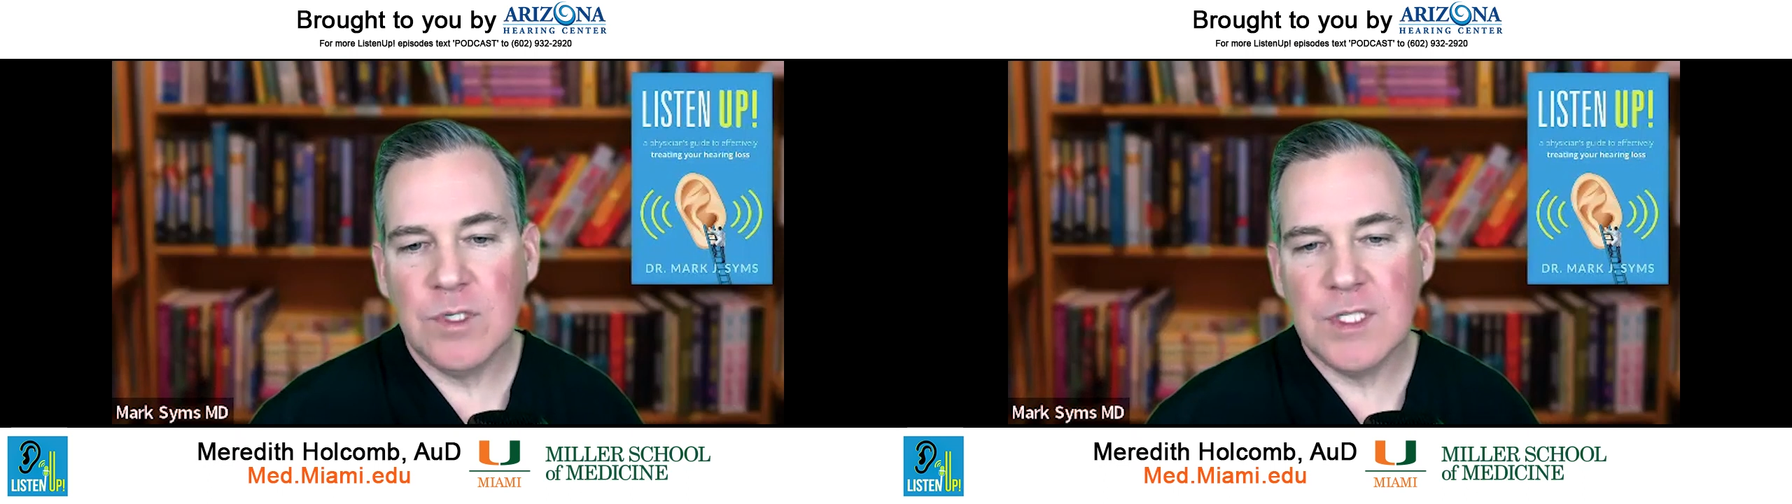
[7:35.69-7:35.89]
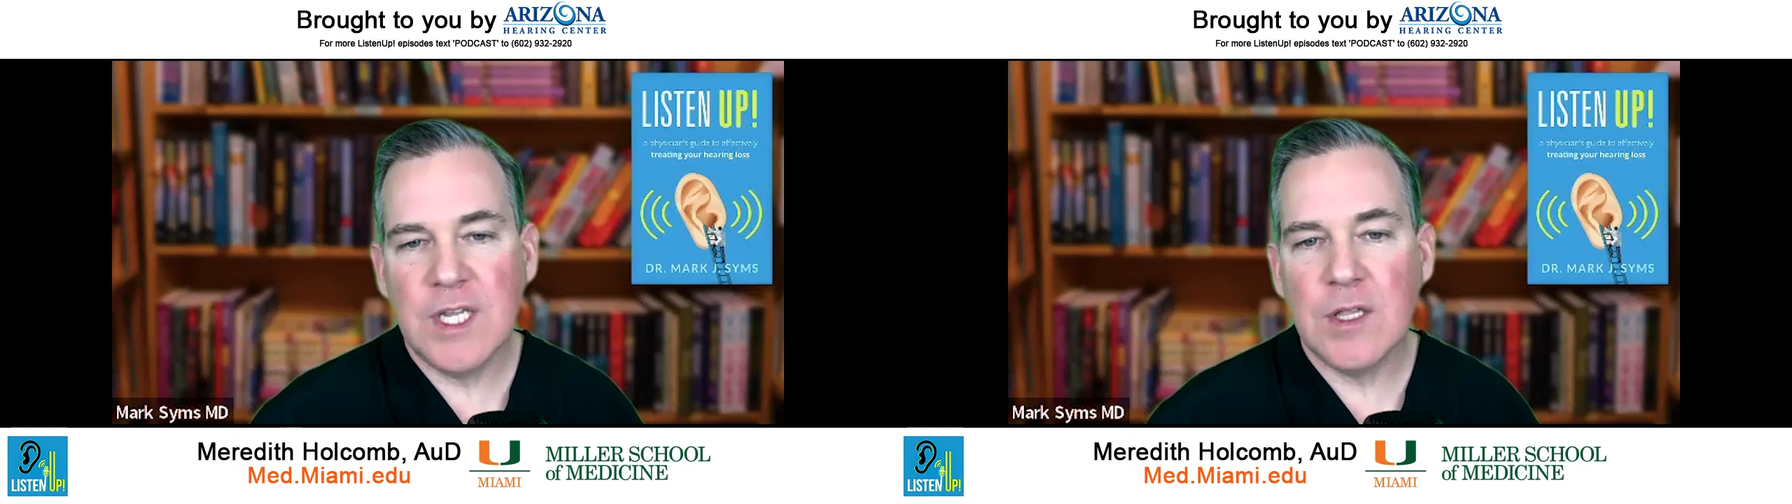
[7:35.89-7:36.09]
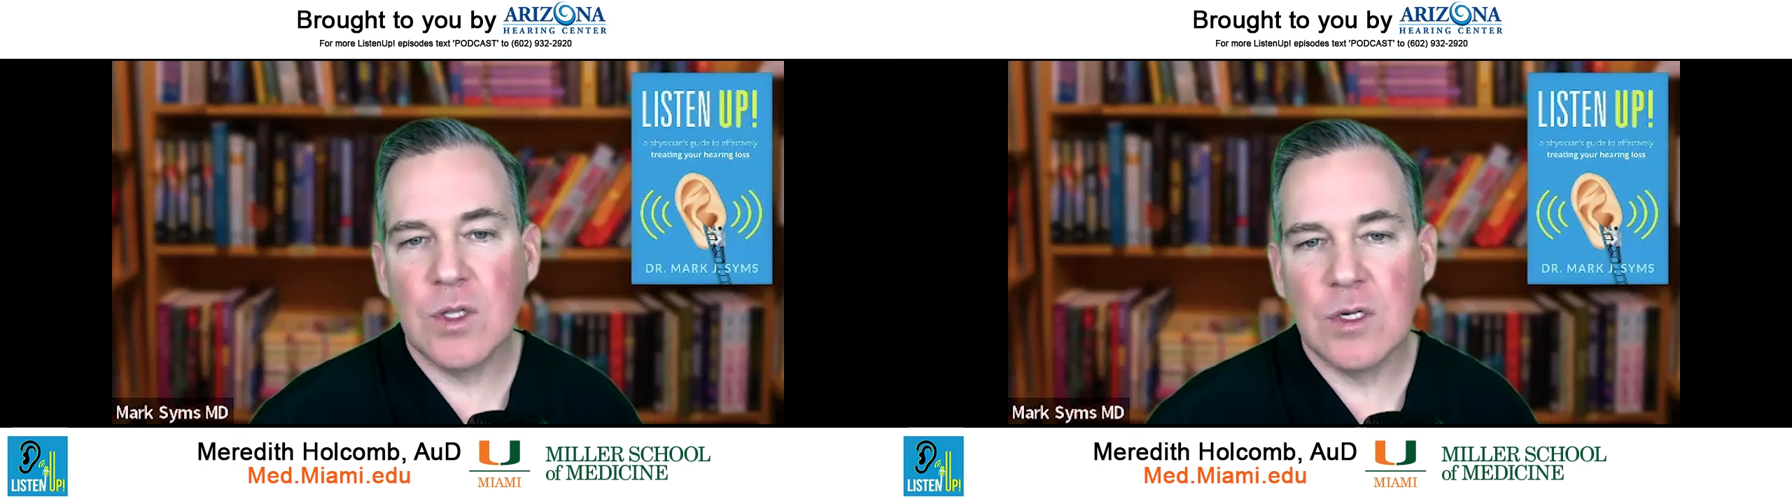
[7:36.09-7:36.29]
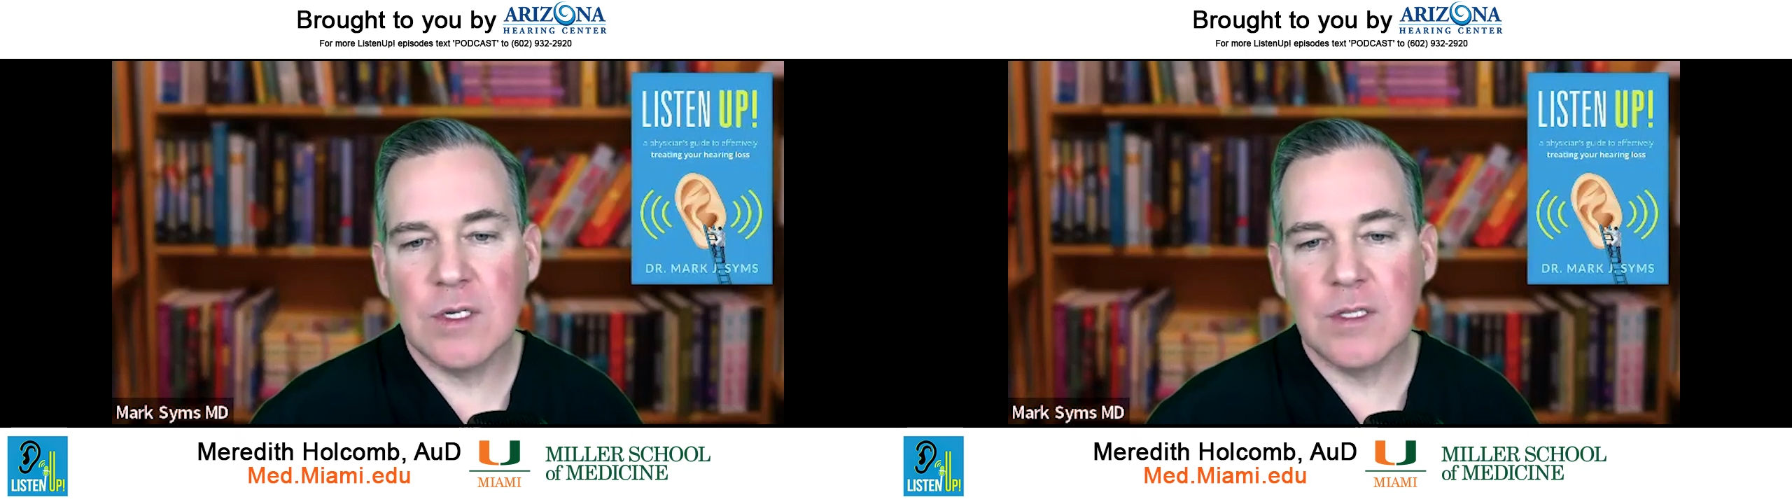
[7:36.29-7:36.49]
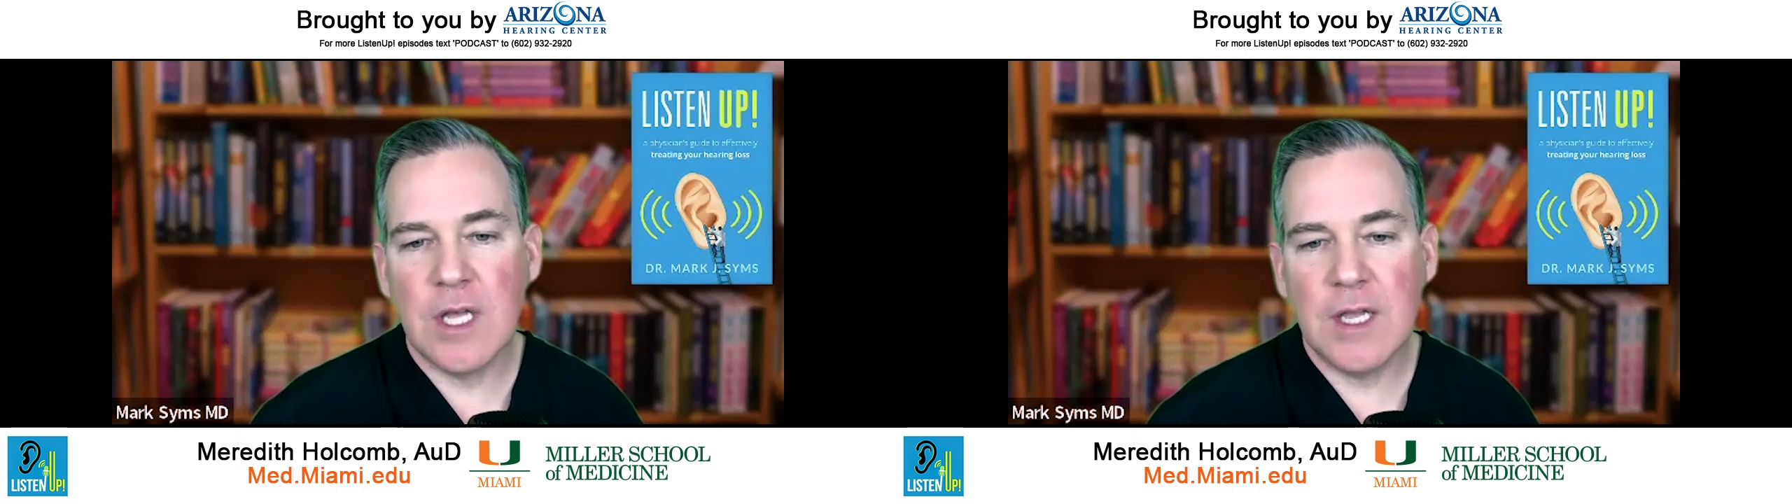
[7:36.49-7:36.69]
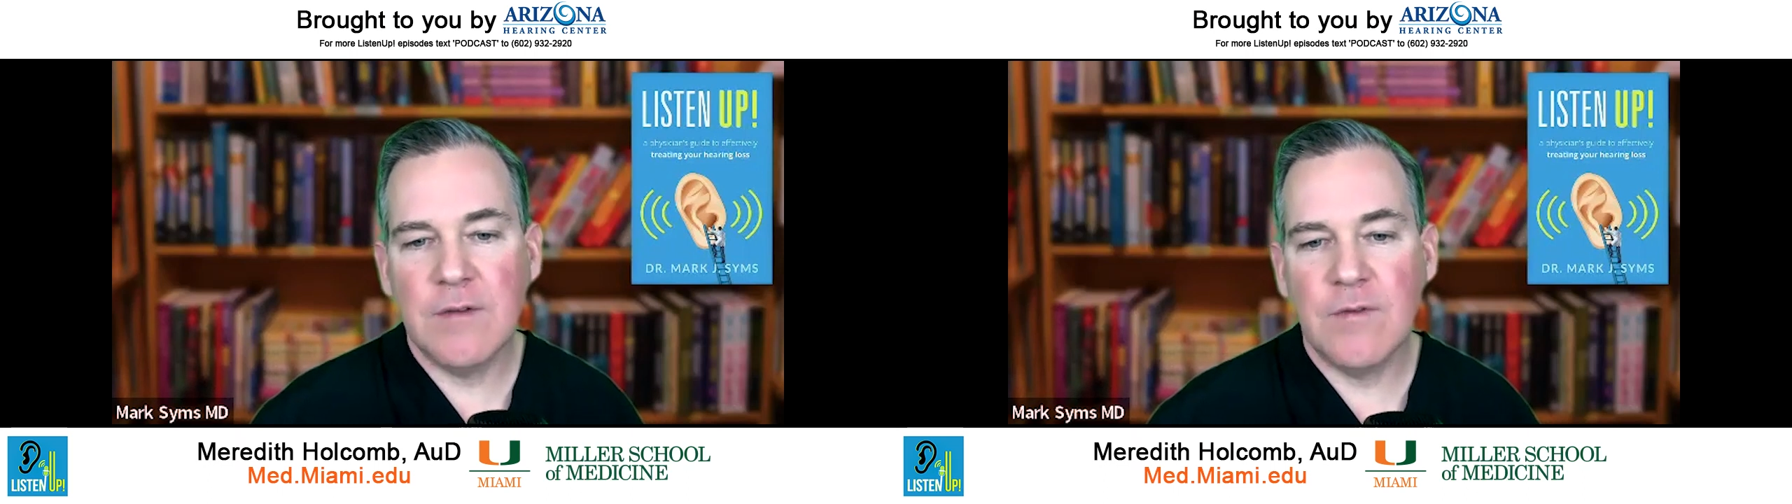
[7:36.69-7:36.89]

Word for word: what's that look like